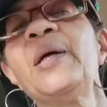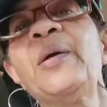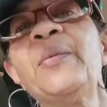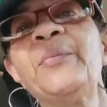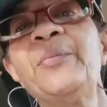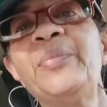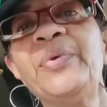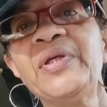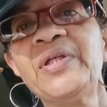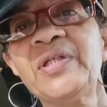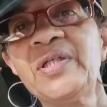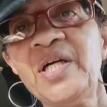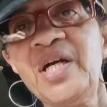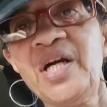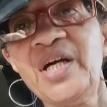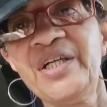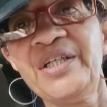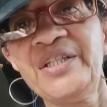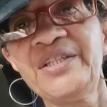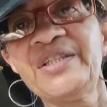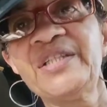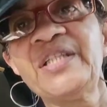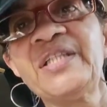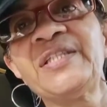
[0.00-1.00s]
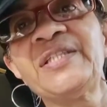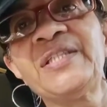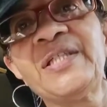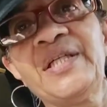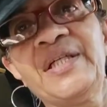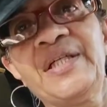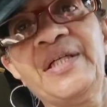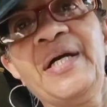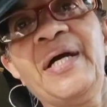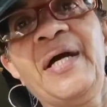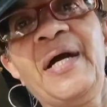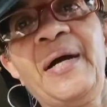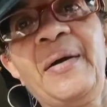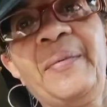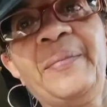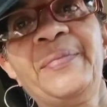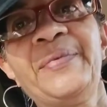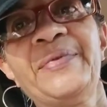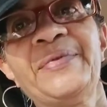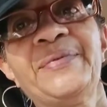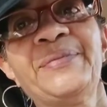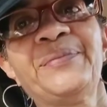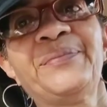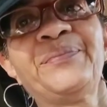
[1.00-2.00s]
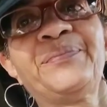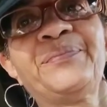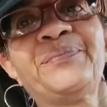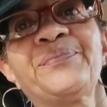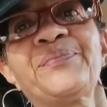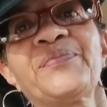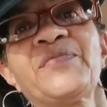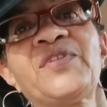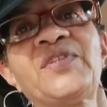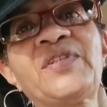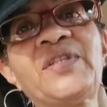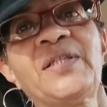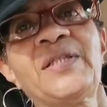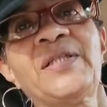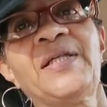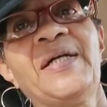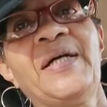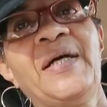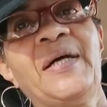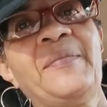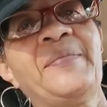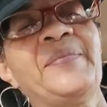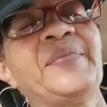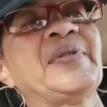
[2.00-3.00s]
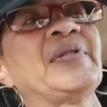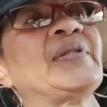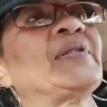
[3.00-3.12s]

because it did happen. It did happen,